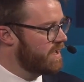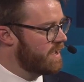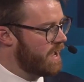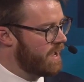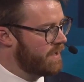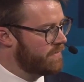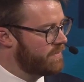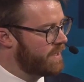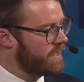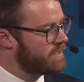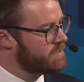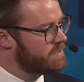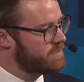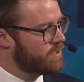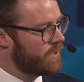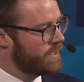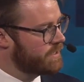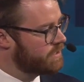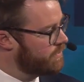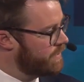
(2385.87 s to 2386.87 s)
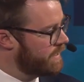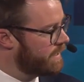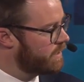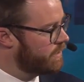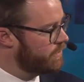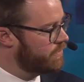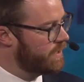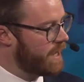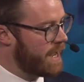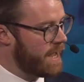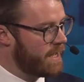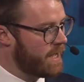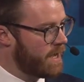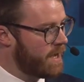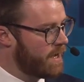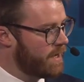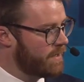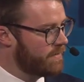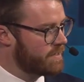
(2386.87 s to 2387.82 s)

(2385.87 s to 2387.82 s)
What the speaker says: and that's starting to include AI.